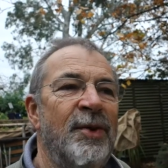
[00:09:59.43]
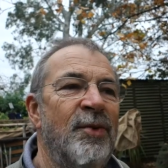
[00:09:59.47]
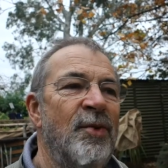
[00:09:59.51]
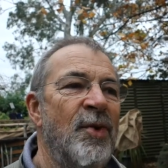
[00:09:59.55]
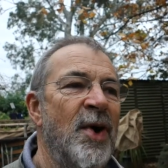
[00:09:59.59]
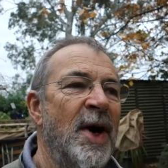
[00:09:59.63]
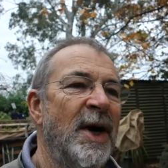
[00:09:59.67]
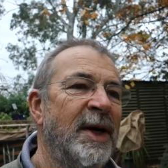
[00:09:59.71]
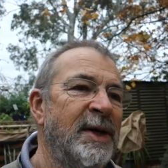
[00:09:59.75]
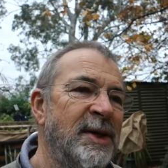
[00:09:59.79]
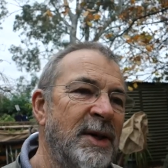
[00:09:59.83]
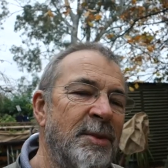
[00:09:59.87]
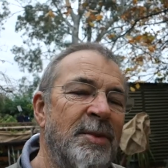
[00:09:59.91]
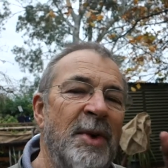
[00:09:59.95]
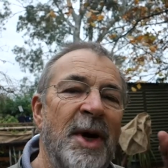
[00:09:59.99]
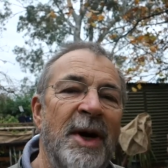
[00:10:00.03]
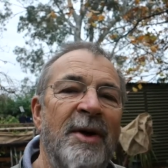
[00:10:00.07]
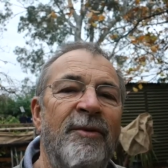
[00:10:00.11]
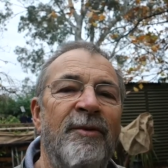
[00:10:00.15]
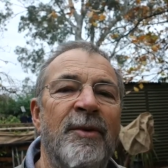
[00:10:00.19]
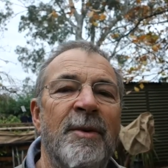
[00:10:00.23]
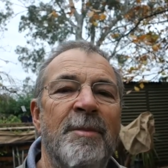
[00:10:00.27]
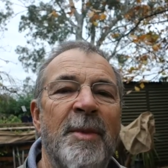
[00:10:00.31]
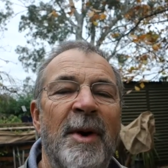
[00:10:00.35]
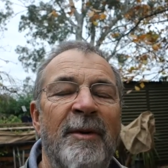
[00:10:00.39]
right, I'm ready
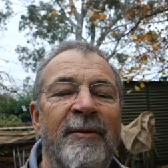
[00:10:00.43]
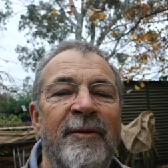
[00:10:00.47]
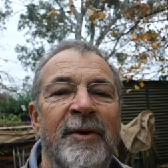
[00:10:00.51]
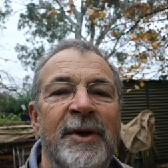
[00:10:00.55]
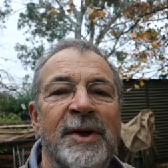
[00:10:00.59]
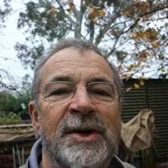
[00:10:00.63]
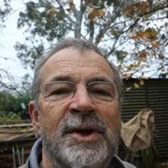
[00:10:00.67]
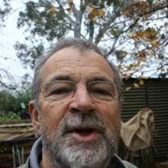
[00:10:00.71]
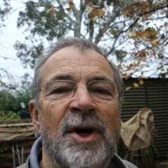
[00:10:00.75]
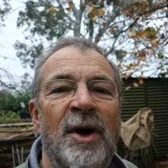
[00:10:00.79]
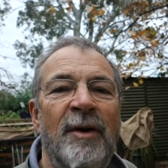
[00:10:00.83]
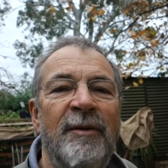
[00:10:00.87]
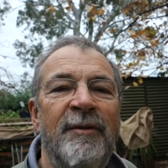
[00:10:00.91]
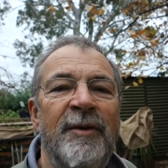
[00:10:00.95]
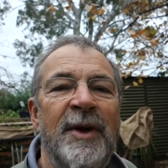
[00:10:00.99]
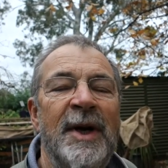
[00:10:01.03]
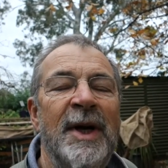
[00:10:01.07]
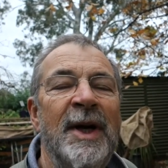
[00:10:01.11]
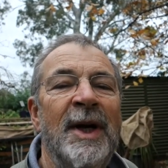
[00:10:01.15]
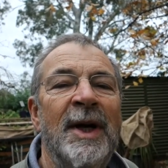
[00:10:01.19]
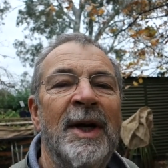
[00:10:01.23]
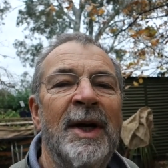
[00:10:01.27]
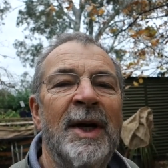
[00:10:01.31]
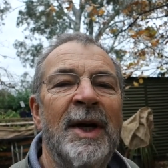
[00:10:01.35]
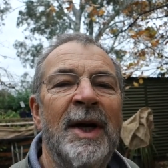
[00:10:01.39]
for my first coffee.